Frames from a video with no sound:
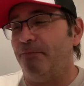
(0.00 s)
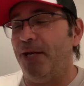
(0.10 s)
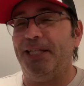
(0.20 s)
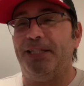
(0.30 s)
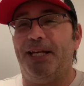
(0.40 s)
But
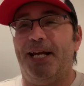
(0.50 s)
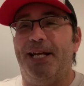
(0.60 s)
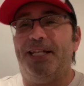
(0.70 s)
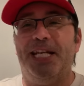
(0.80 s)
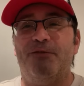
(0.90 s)
he
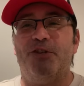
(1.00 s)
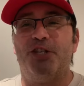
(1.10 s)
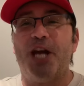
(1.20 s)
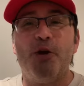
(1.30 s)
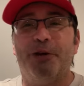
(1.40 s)
didn't even
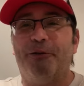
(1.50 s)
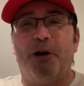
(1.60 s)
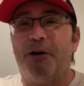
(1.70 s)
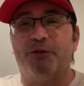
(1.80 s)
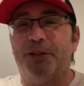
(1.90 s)
show you
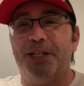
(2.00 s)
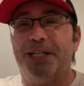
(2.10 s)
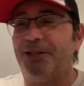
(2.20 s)
after, did he?